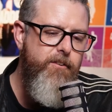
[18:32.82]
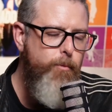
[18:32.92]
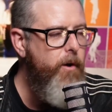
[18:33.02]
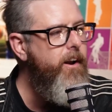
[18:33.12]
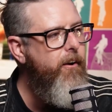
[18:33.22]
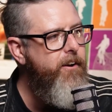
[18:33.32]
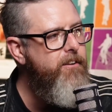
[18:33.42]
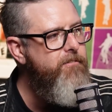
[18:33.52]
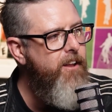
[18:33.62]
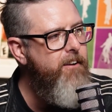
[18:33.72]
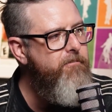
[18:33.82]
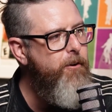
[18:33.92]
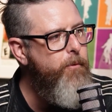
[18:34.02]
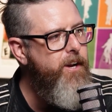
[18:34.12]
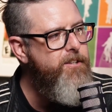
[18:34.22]
there's one area of life
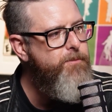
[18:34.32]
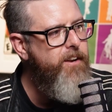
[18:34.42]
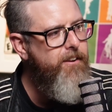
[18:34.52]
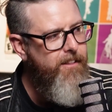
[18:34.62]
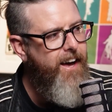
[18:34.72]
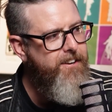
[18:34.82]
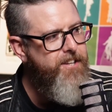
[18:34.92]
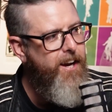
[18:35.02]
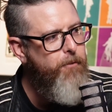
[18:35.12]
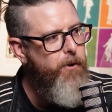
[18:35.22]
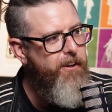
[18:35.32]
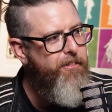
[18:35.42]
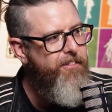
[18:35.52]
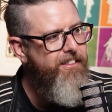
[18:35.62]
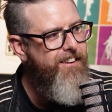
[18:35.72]
that we all spend a lot of time with,
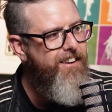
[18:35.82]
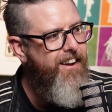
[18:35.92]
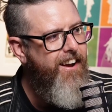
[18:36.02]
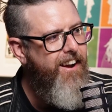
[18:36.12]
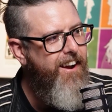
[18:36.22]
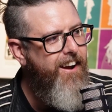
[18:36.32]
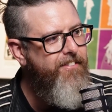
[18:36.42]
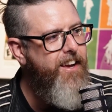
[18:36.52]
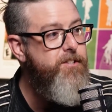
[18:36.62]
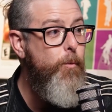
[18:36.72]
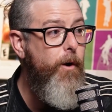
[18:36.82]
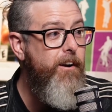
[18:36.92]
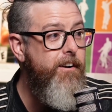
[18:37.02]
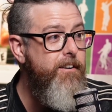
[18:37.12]
and that's work.